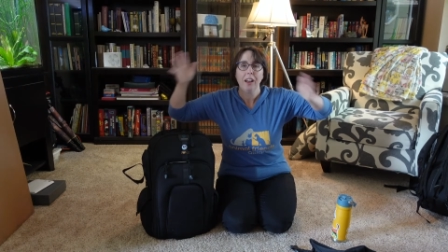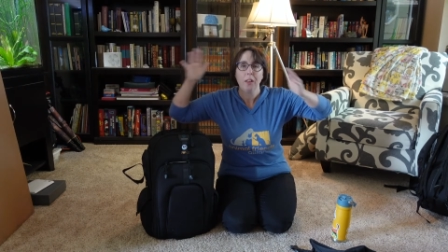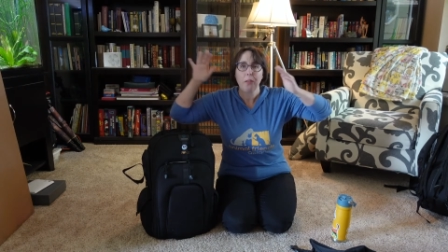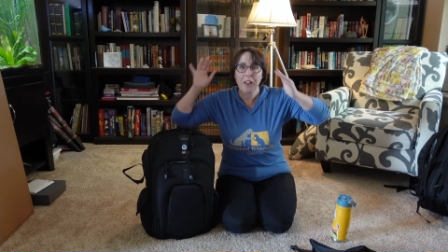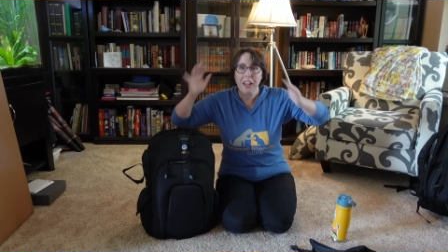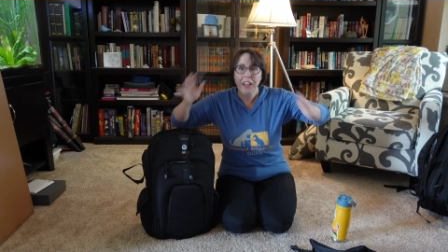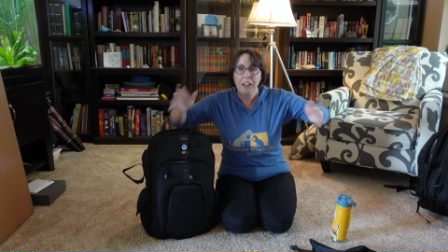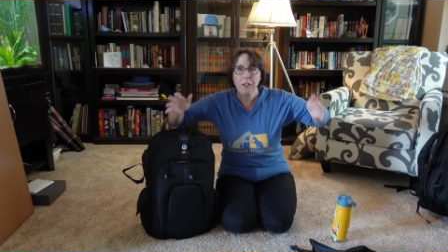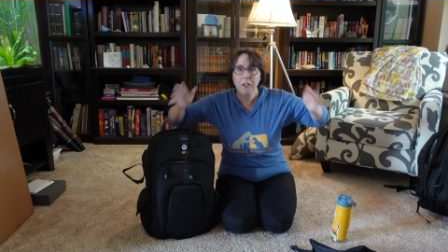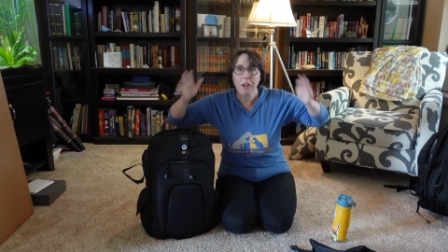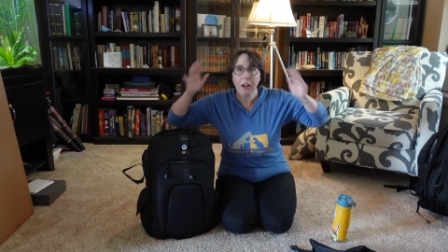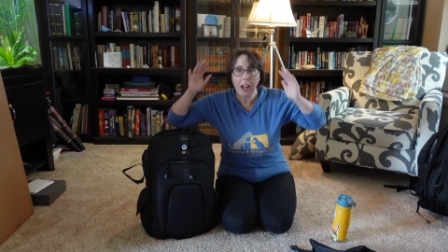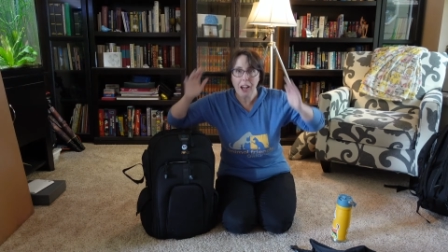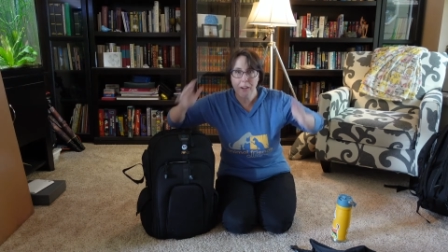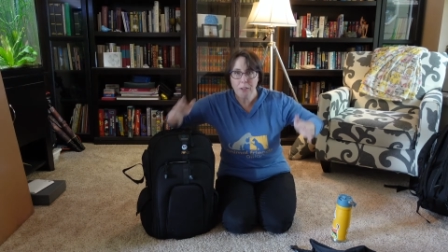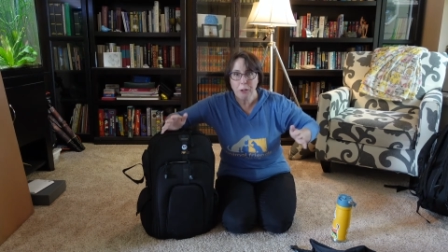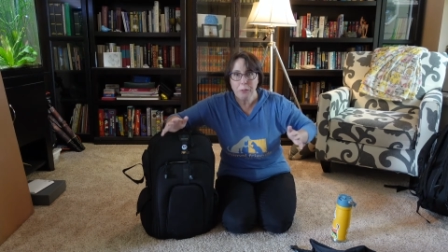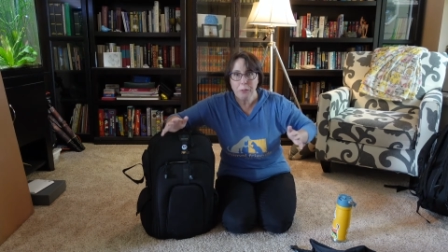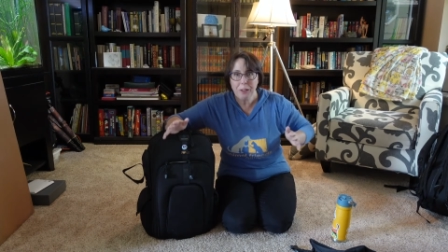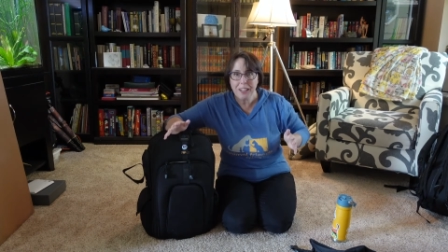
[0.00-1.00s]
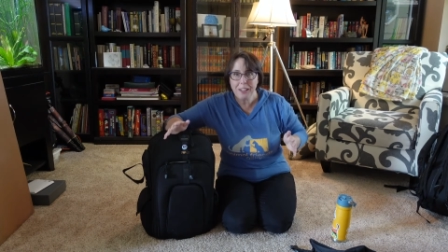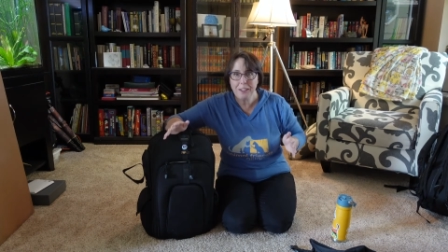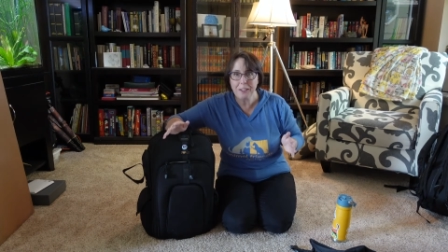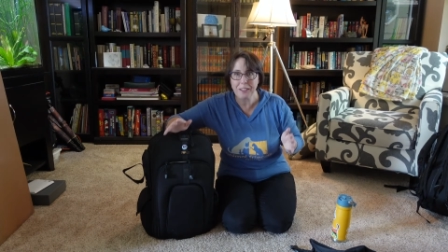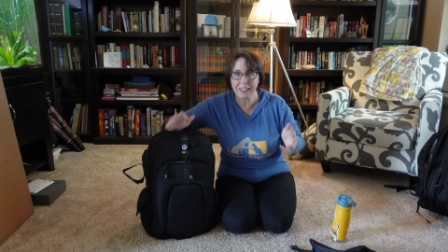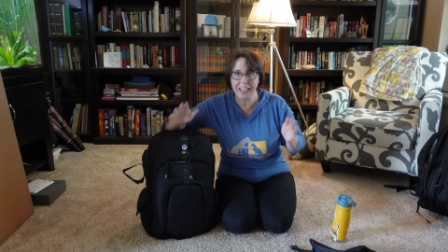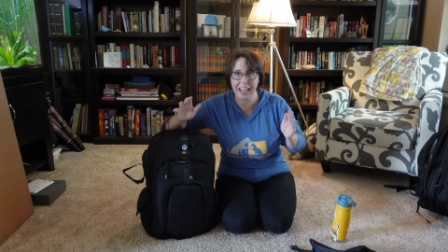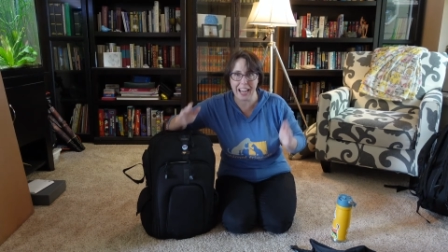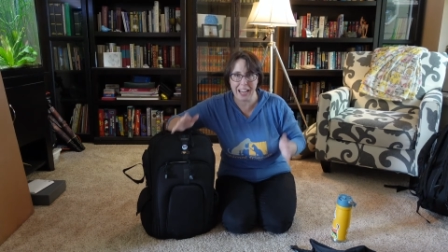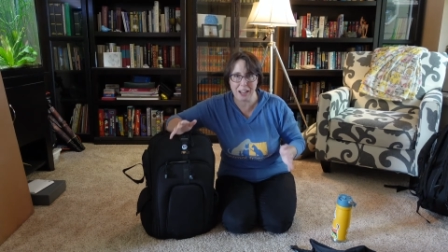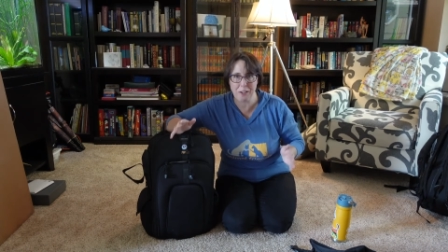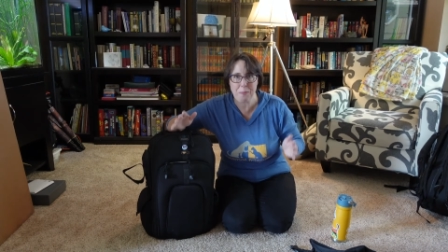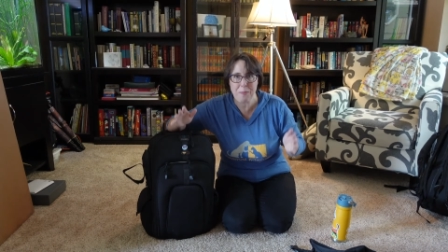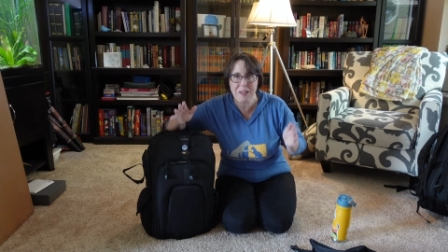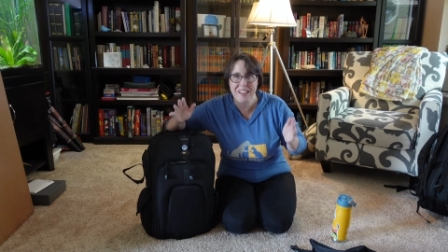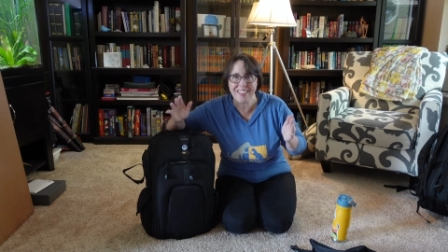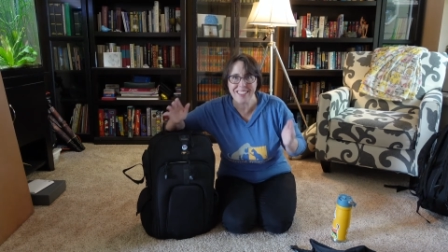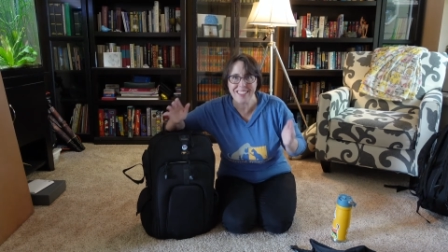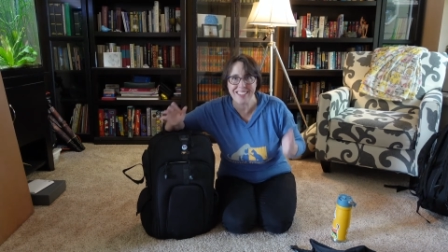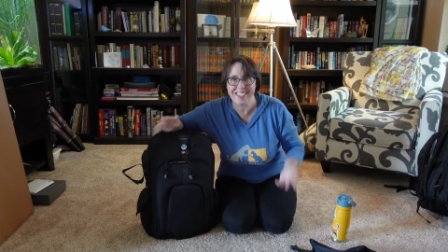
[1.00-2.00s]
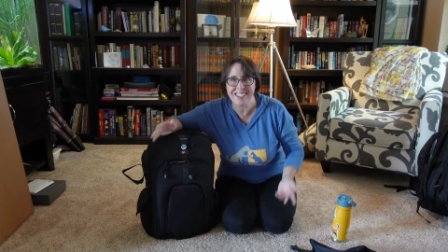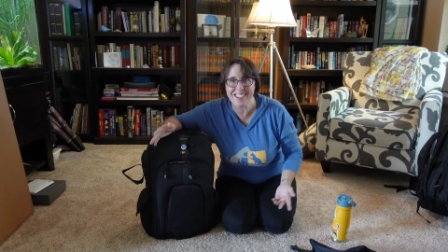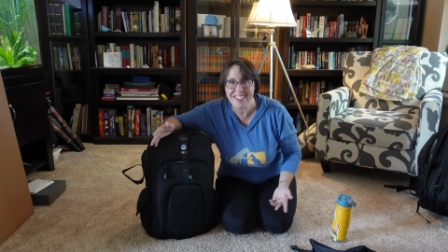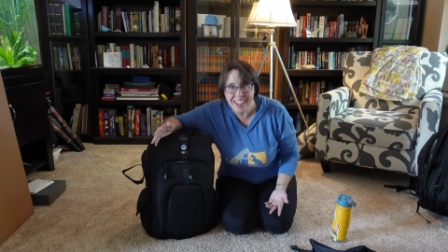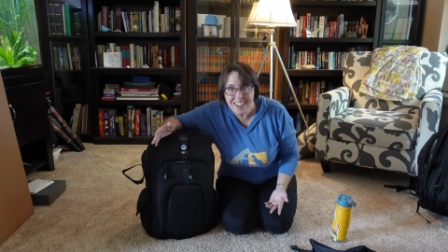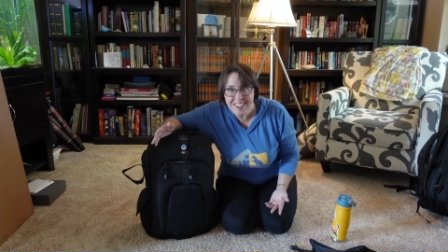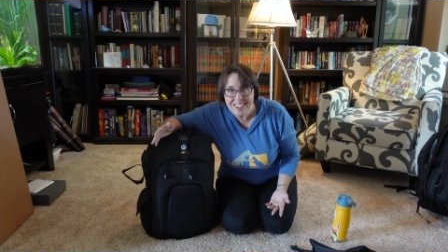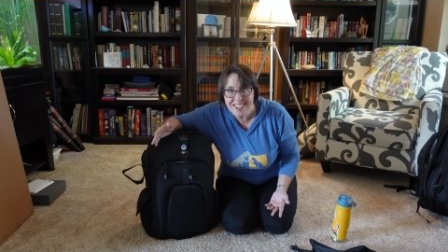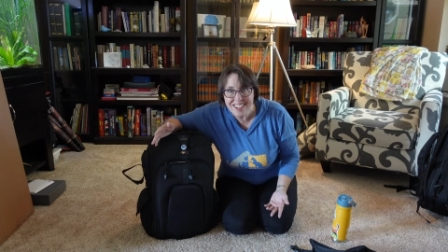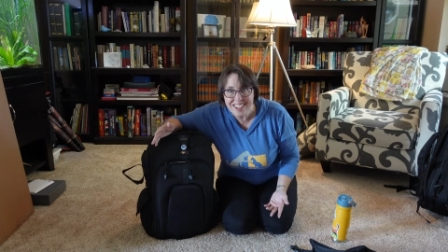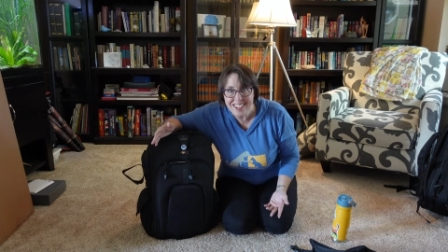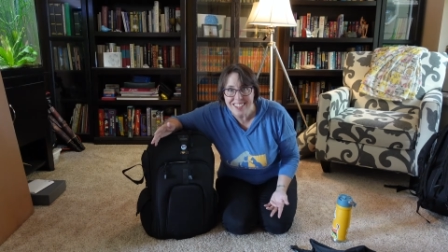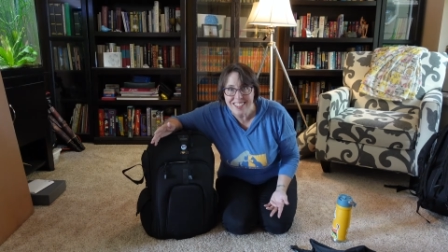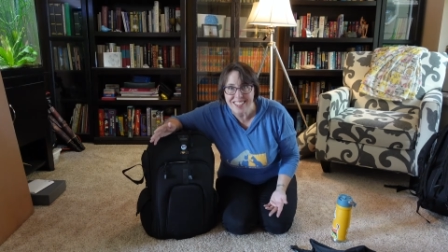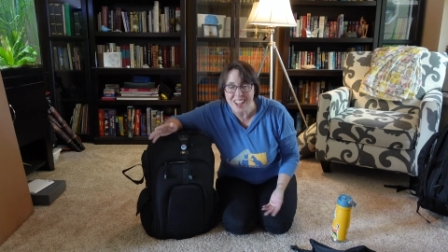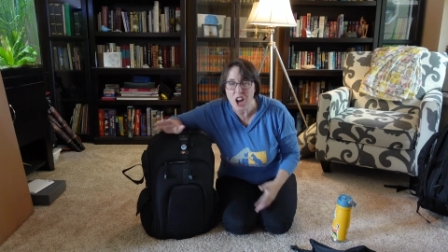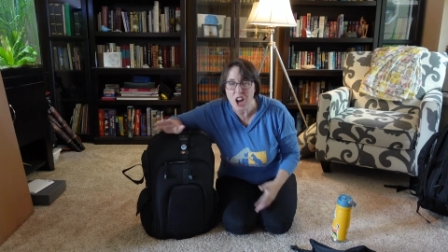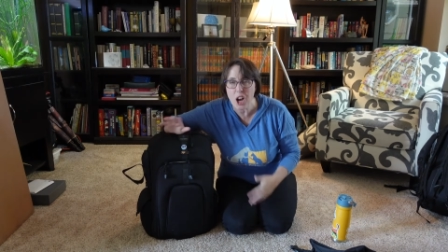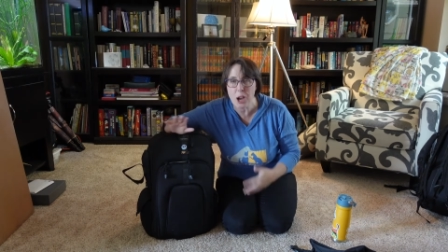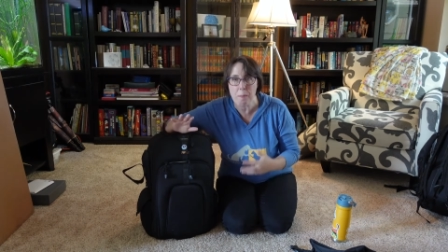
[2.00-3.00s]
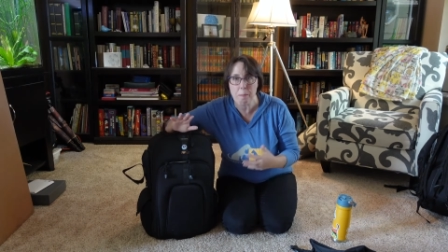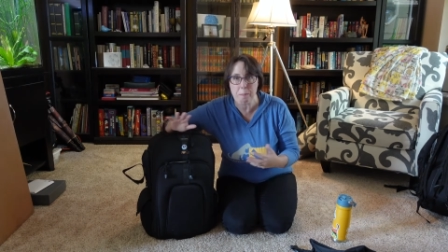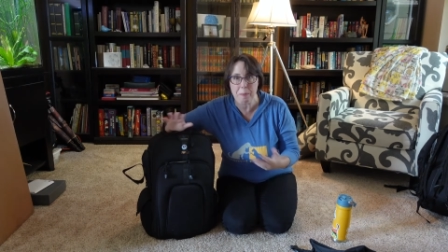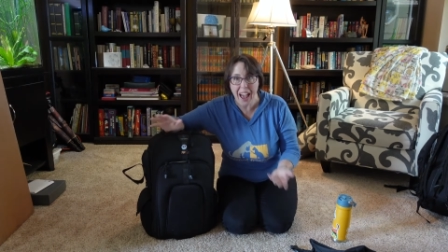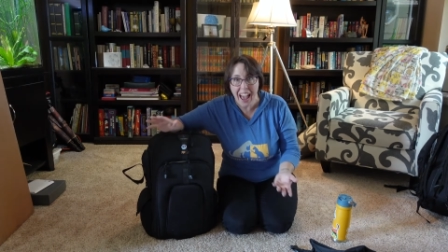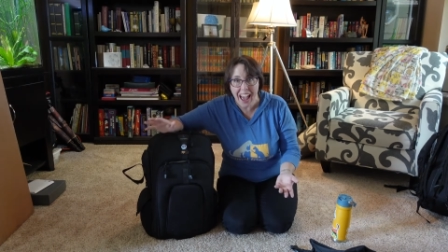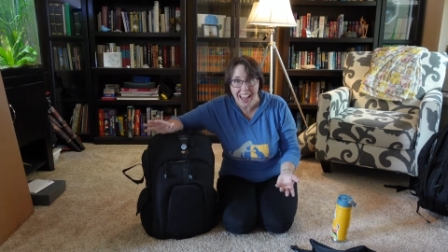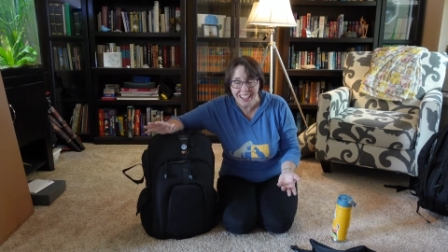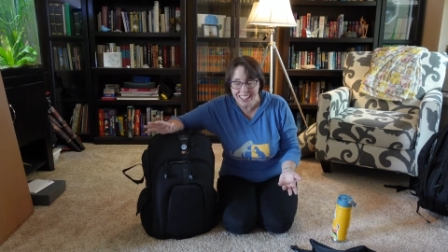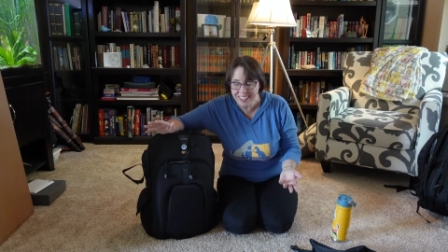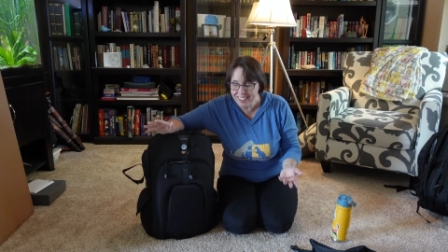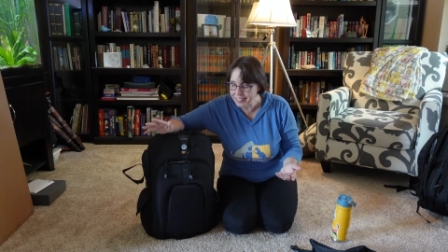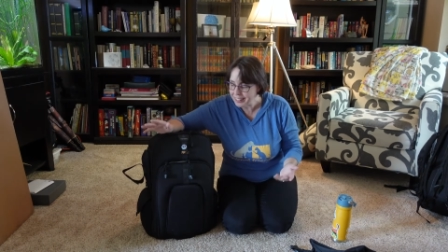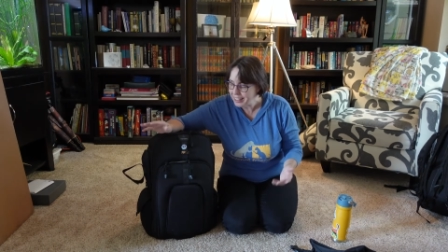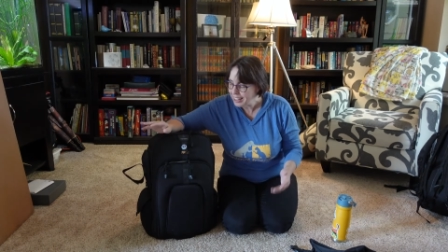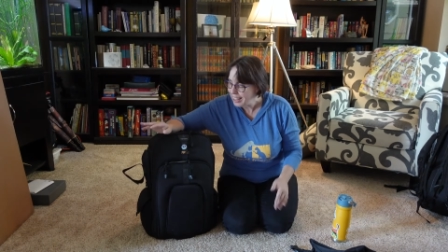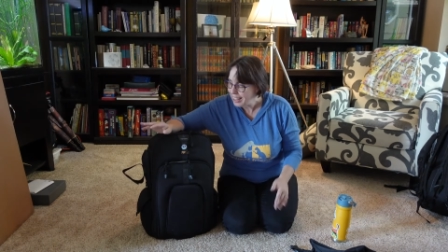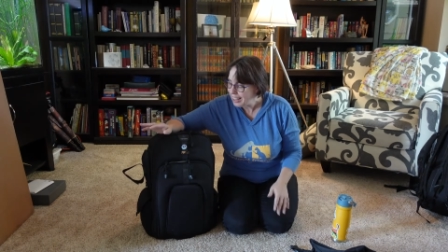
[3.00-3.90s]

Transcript: Thank you to everyone who gave me suggestions on bags.